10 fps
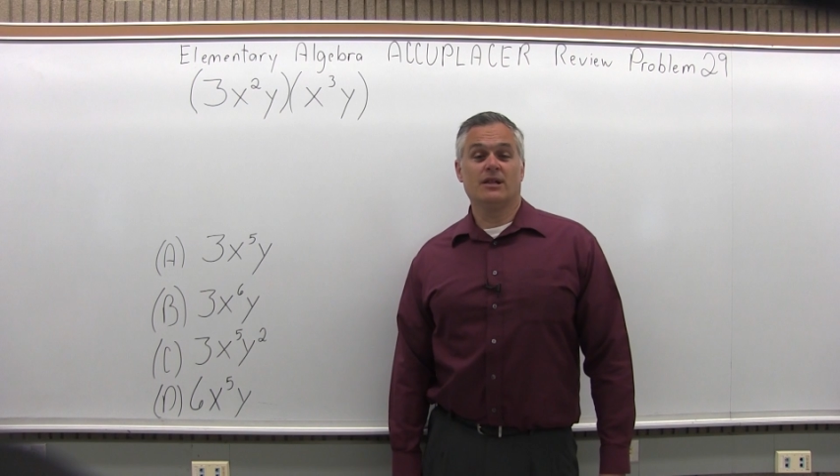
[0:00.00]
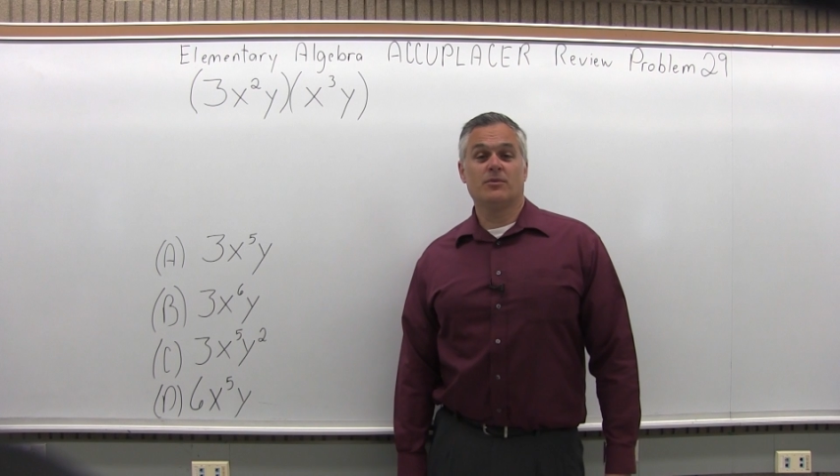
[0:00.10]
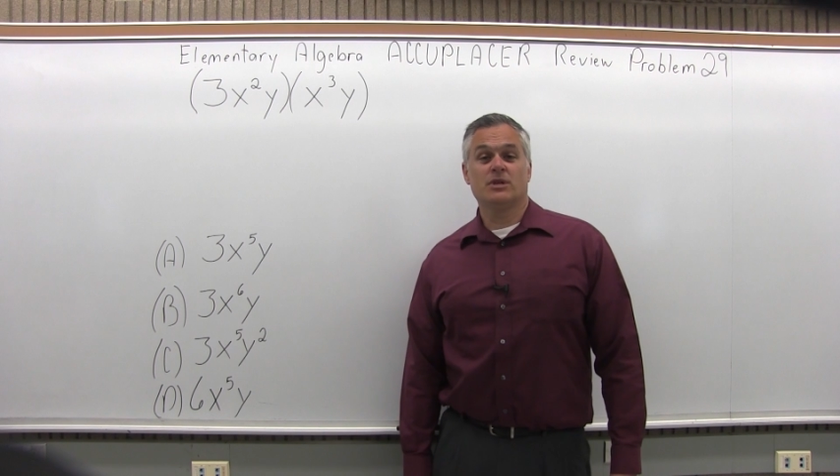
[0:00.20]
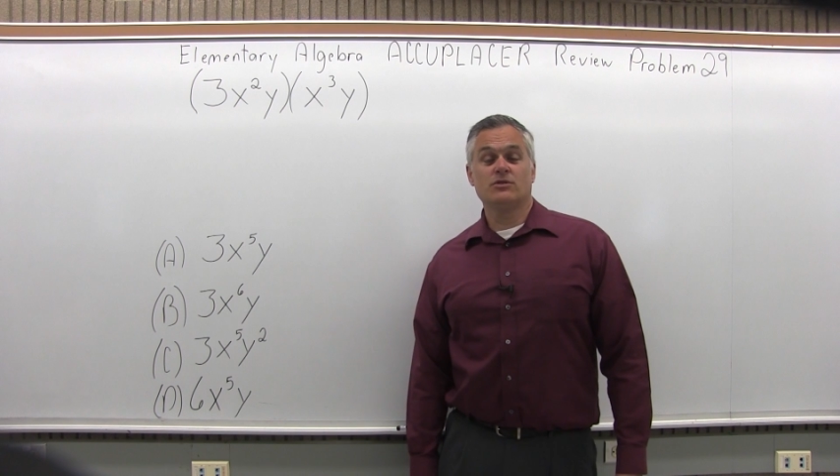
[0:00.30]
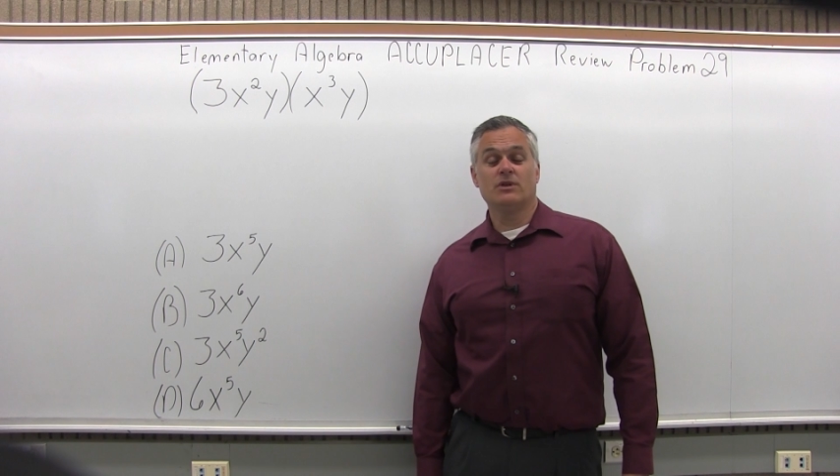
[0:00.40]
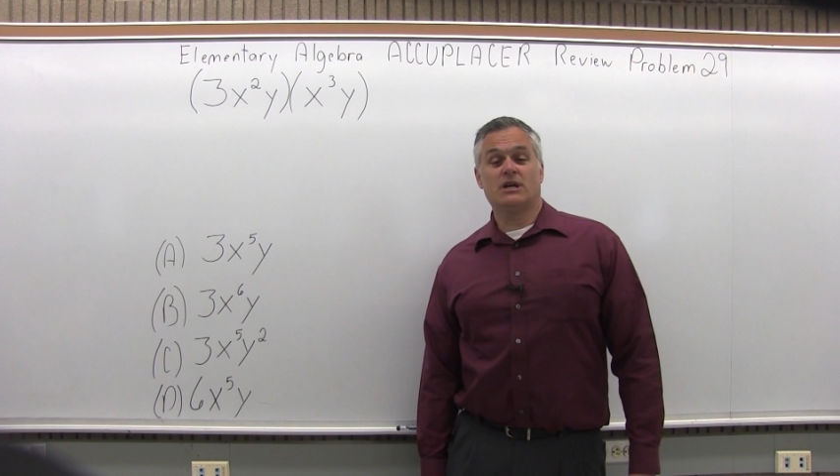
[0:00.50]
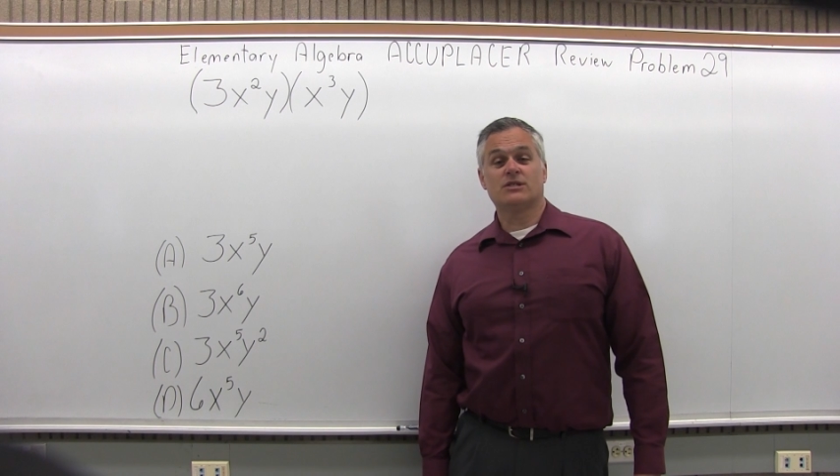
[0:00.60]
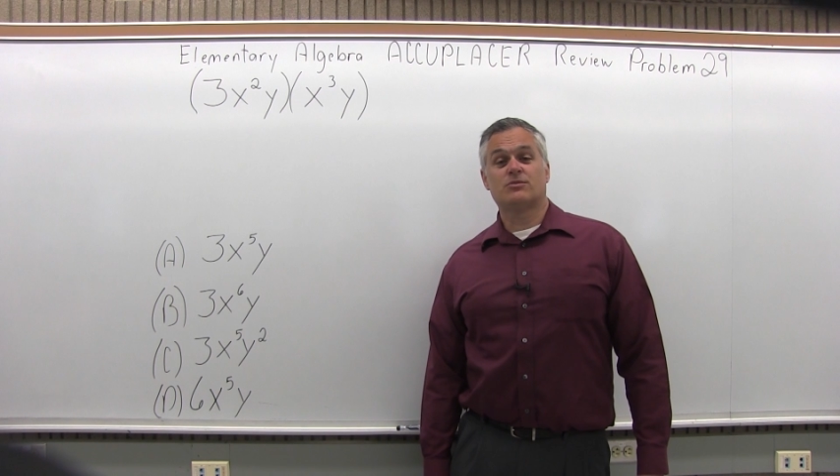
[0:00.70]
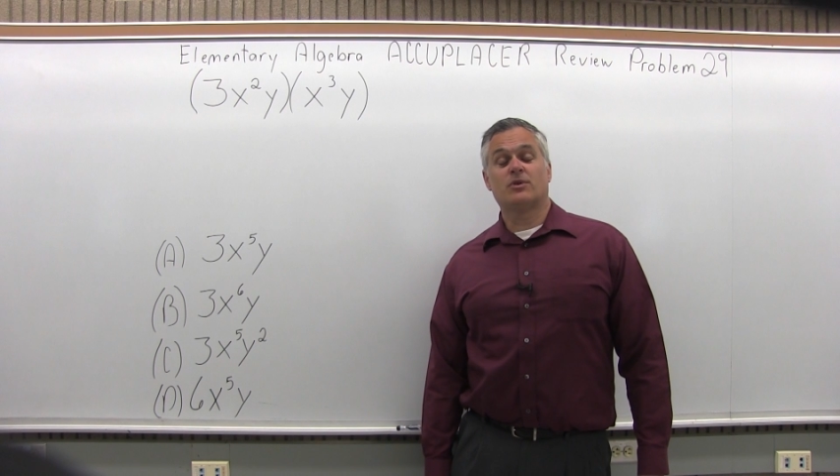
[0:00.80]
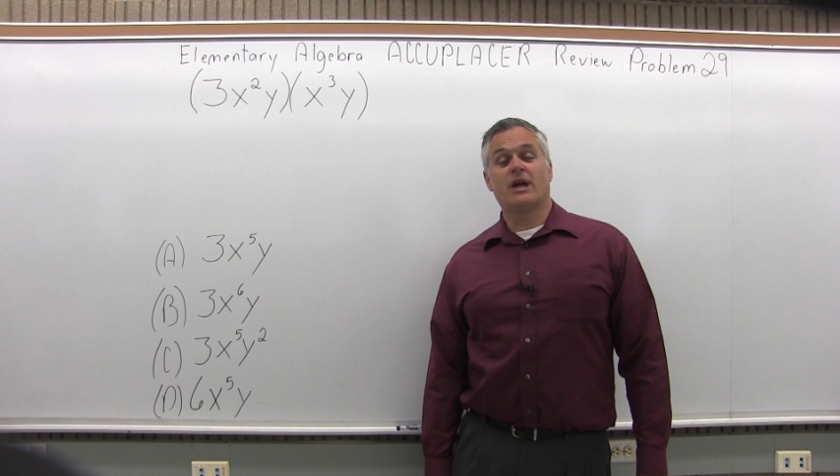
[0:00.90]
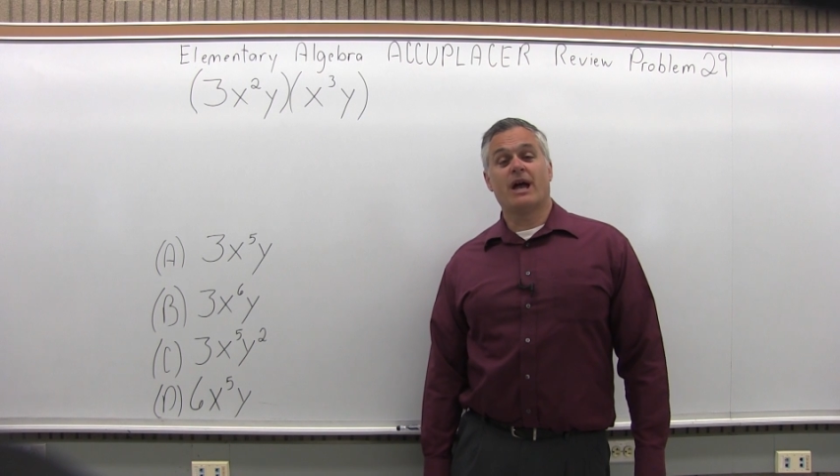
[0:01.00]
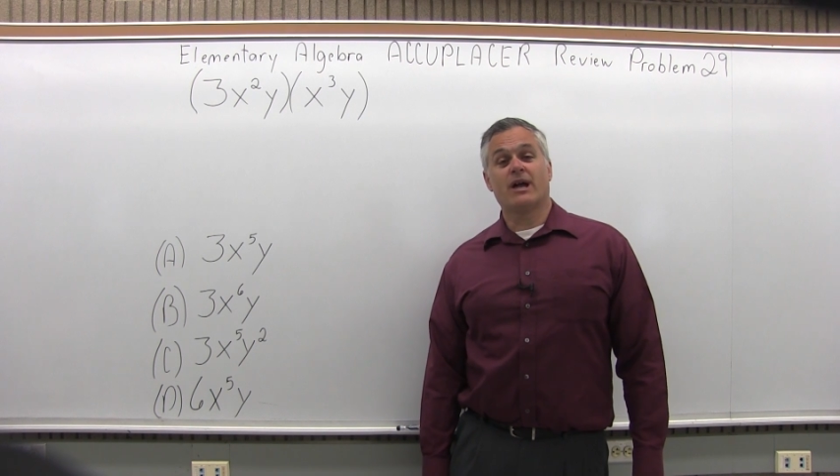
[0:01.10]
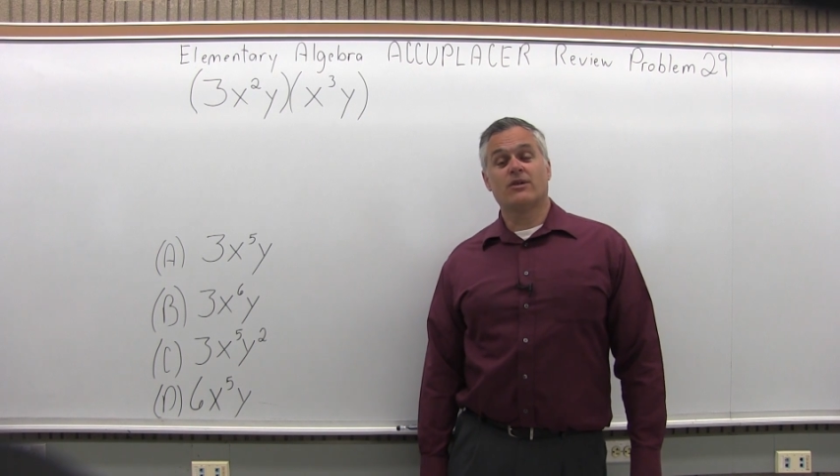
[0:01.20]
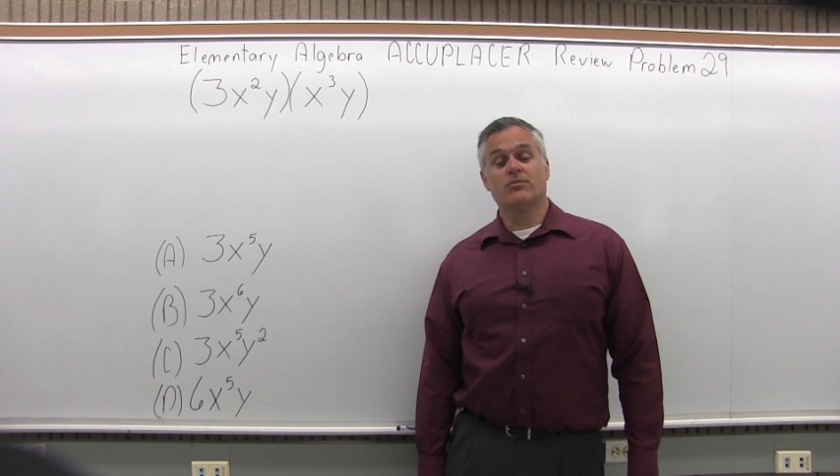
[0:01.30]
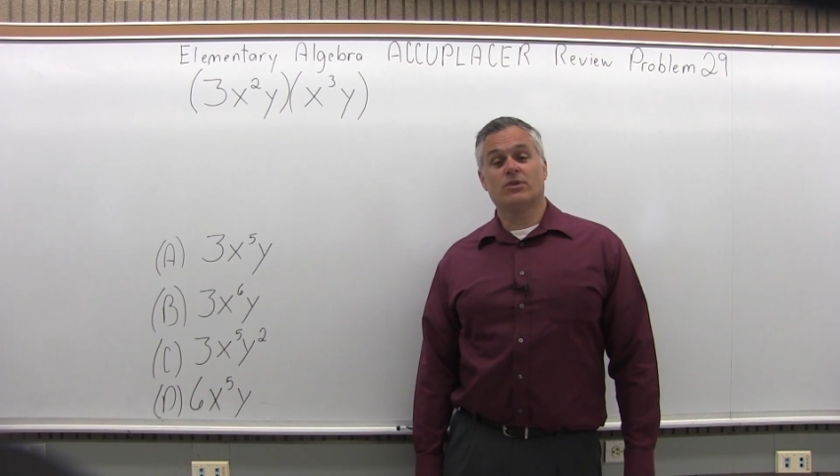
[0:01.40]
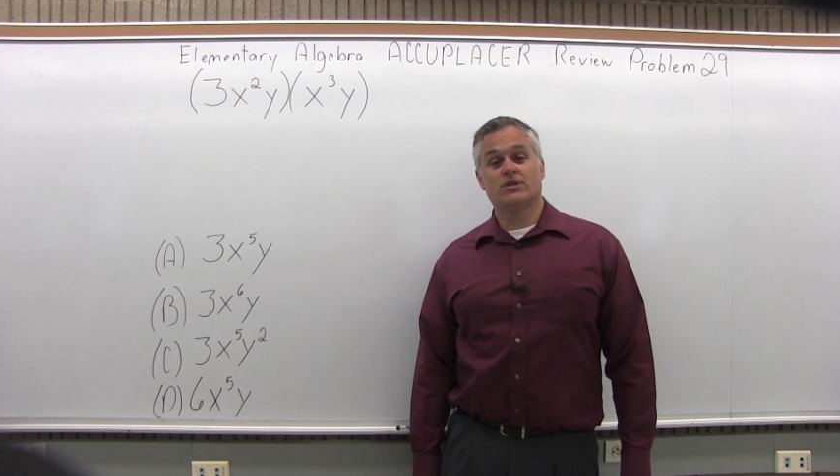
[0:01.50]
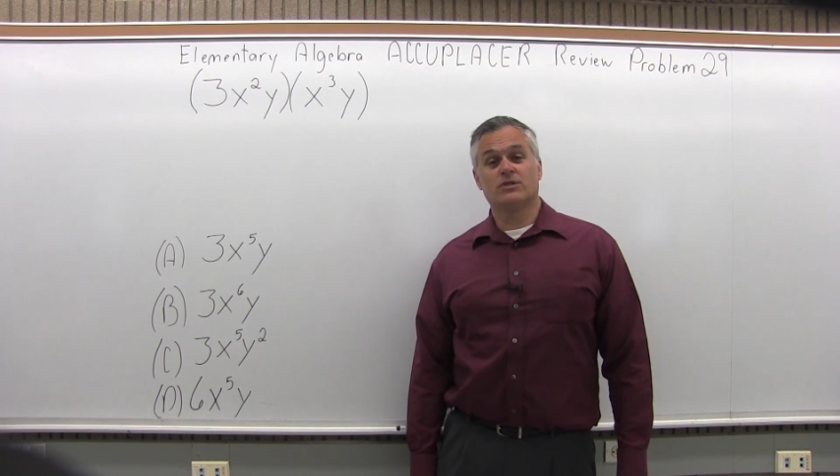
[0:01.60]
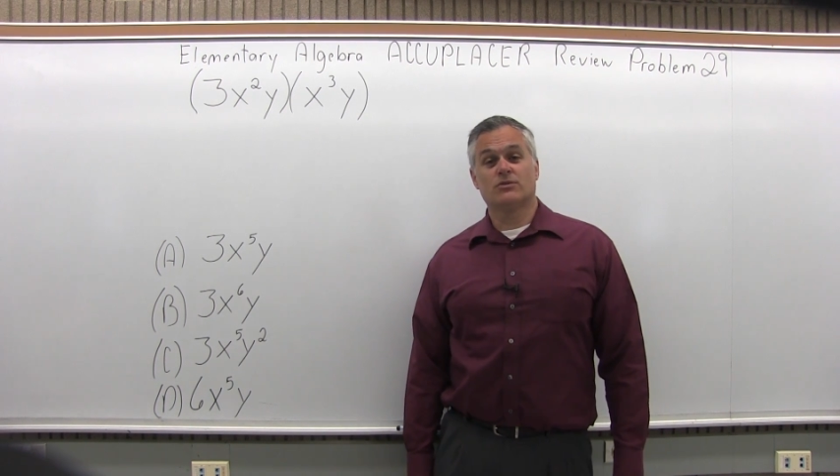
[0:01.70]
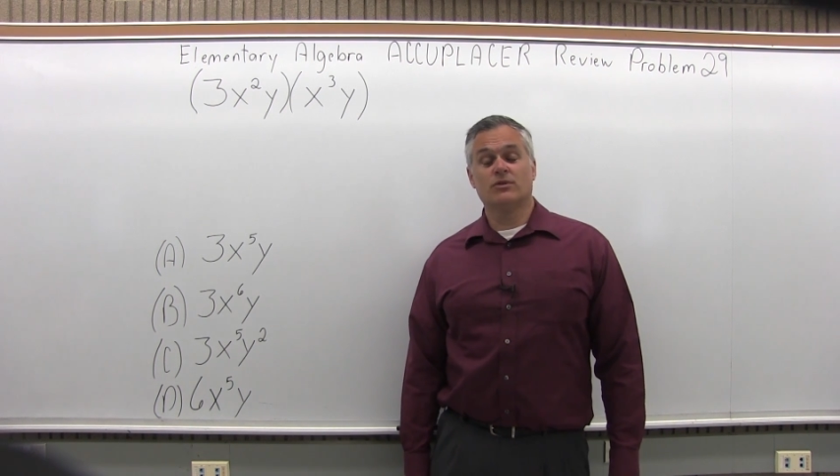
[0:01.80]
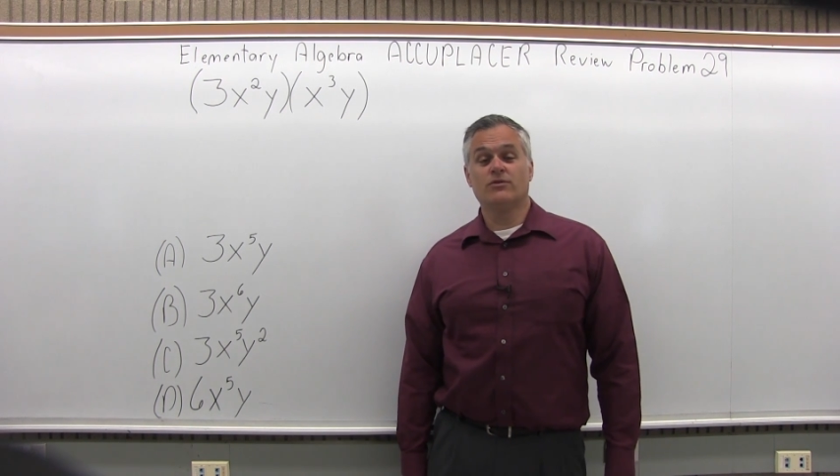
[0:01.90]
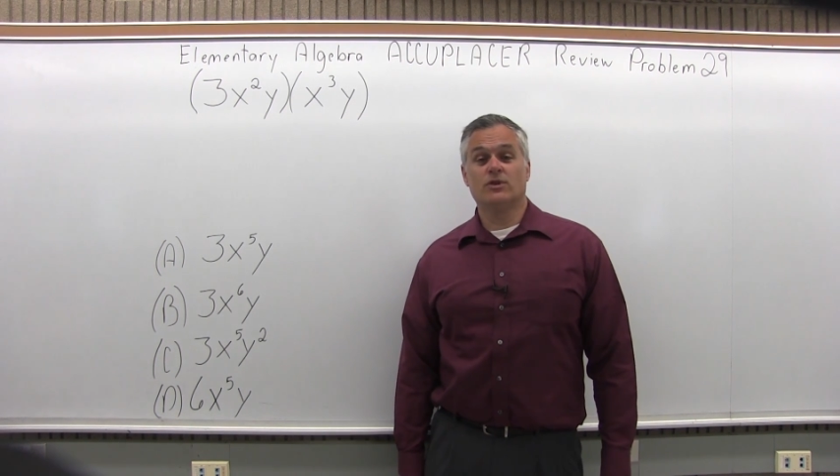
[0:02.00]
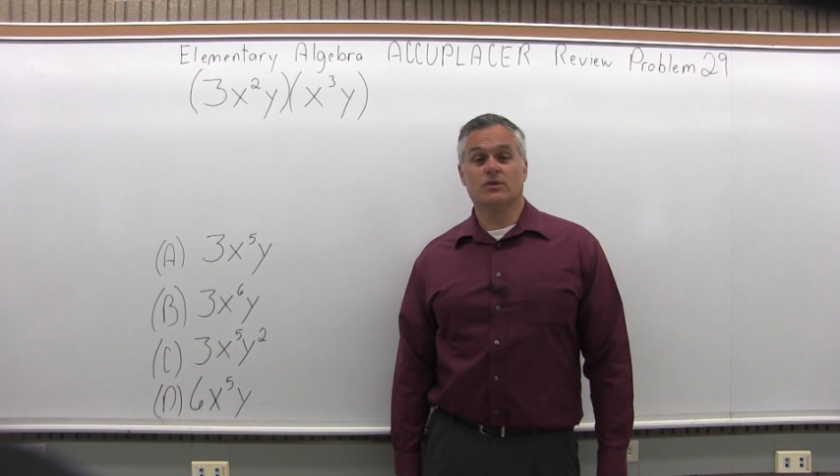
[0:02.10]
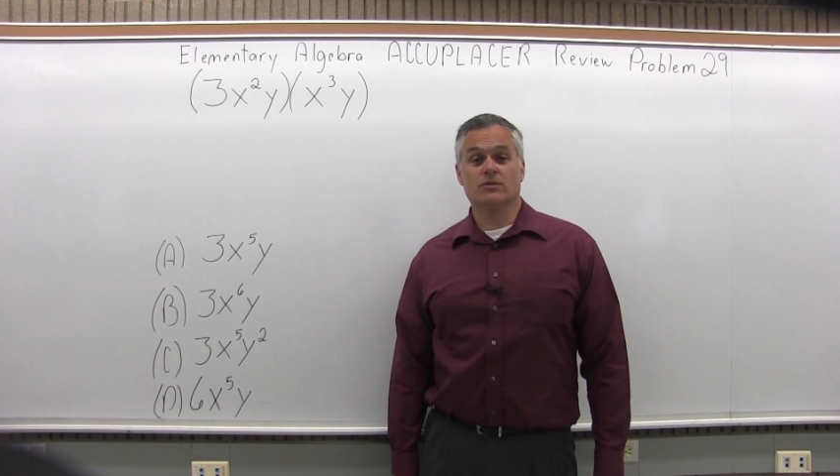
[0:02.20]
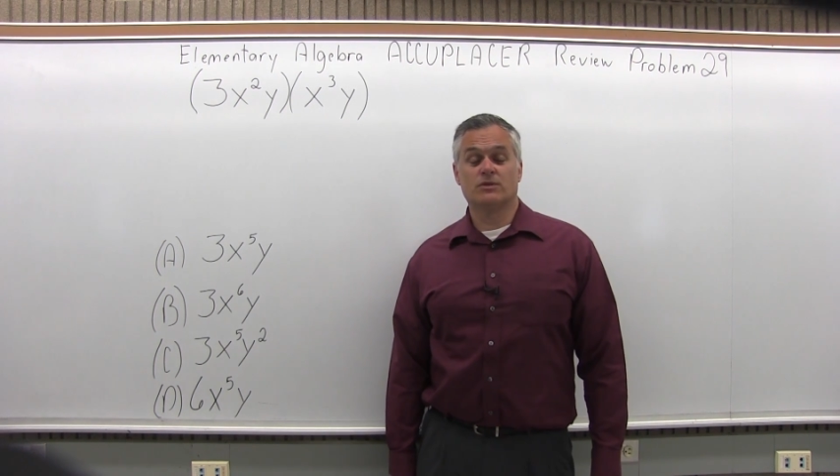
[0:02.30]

Elementary Algebra Accuplacer Review.